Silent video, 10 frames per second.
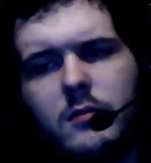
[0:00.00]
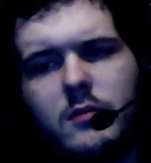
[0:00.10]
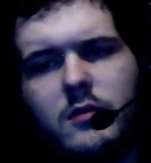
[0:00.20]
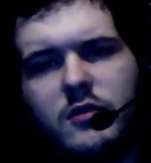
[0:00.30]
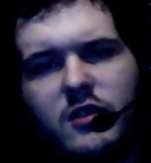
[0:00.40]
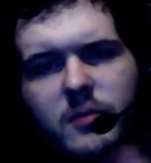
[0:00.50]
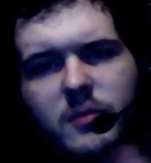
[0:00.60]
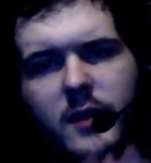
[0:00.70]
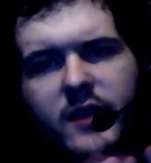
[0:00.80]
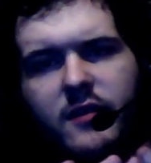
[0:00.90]
Because they're
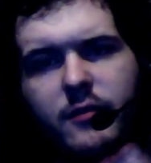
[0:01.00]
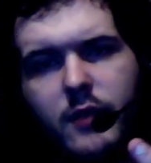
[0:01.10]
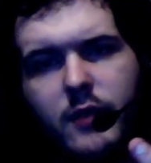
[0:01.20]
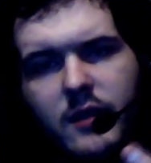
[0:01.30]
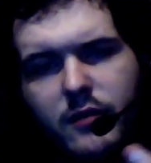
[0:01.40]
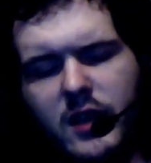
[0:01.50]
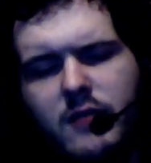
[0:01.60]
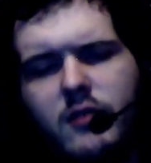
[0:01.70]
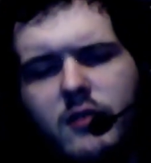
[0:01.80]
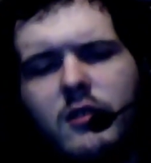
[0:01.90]
split into 3 different
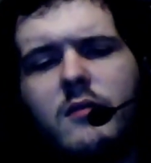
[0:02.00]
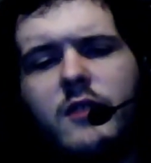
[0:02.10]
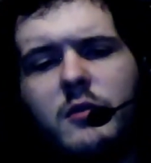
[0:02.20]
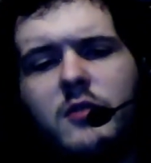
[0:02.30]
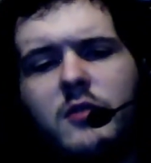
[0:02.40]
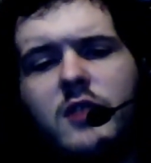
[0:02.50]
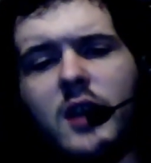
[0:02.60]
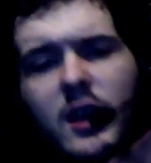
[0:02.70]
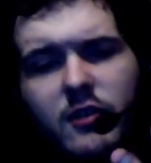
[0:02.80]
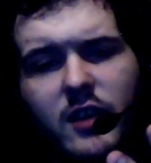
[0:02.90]
eras. This one's the
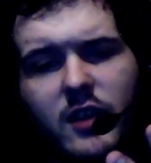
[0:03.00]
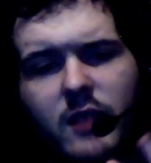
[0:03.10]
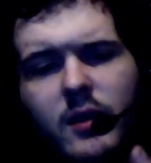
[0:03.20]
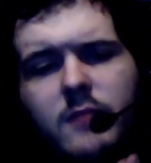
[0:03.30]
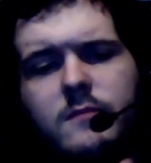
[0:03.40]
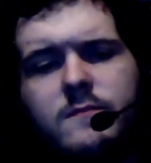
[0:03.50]
classic era.